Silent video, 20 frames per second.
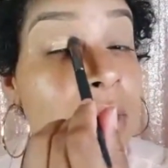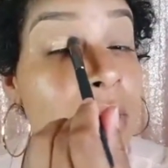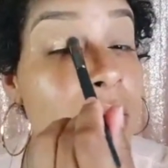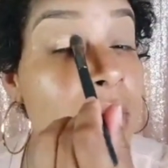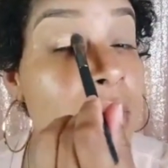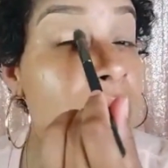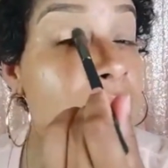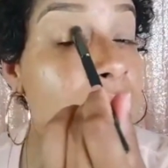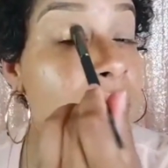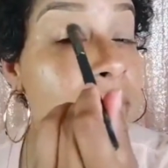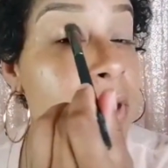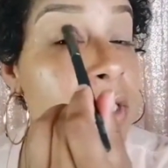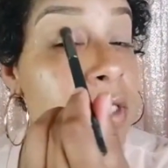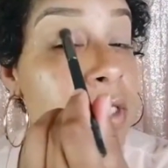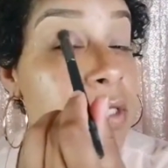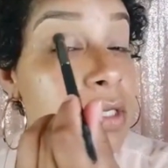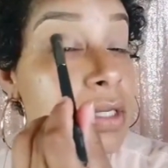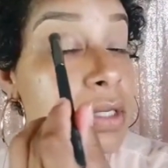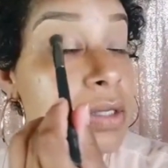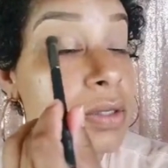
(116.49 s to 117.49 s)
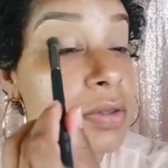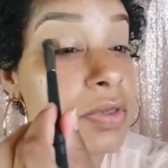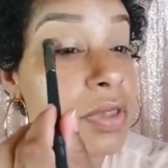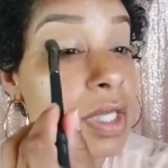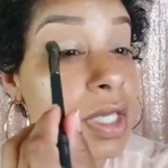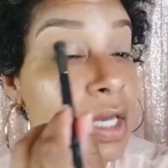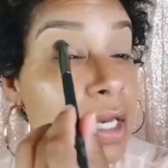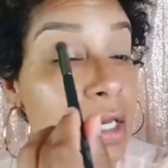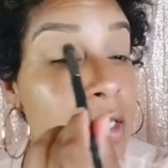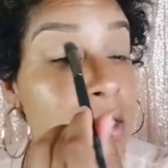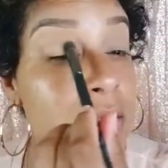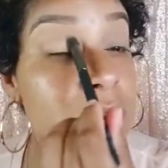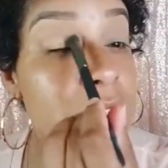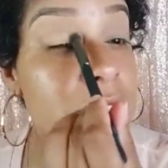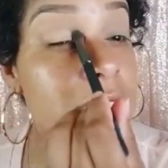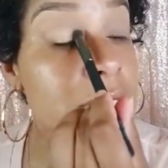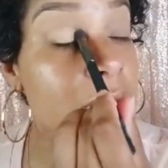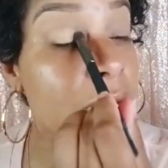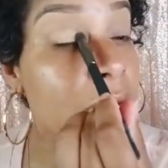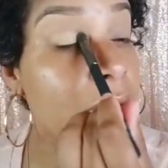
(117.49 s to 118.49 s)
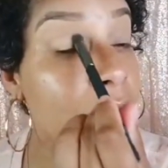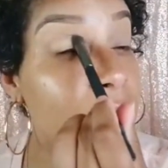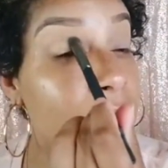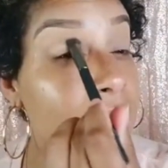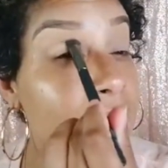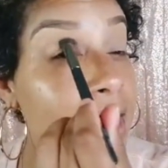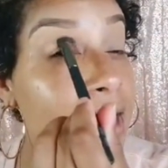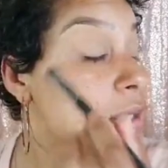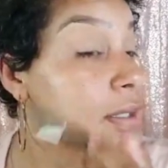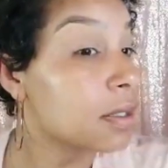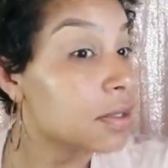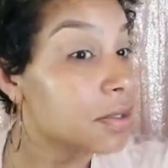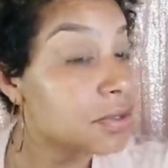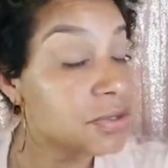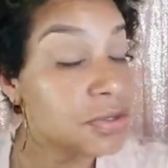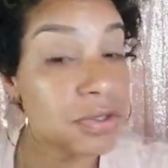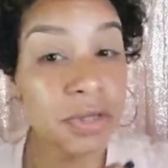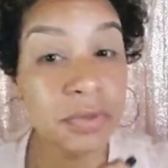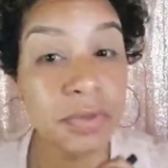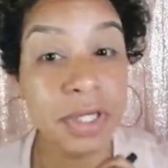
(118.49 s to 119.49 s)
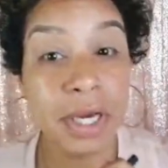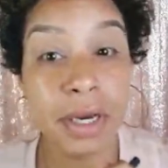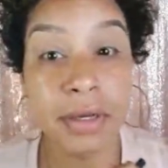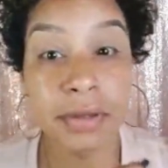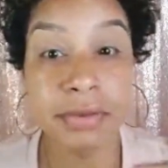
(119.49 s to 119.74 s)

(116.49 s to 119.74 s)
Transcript: All right, I'm going to do the other side. So there we go.